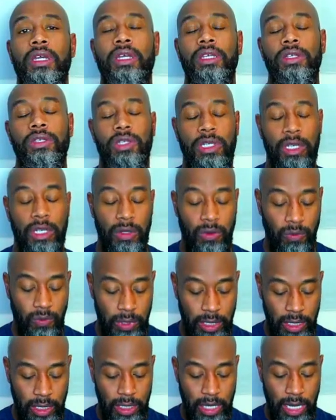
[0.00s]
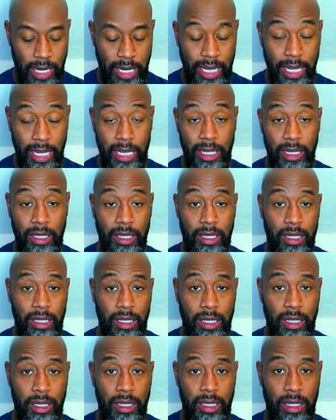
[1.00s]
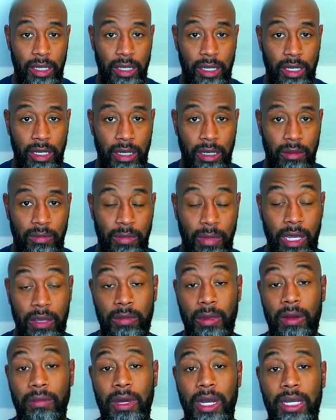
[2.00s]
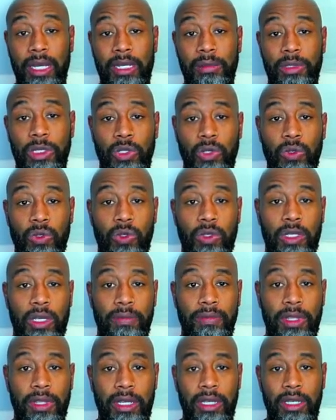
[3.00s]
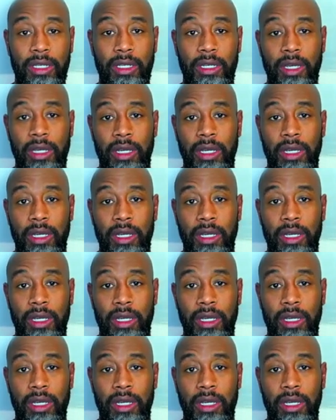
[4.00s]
You see, when I make my mind up to do something,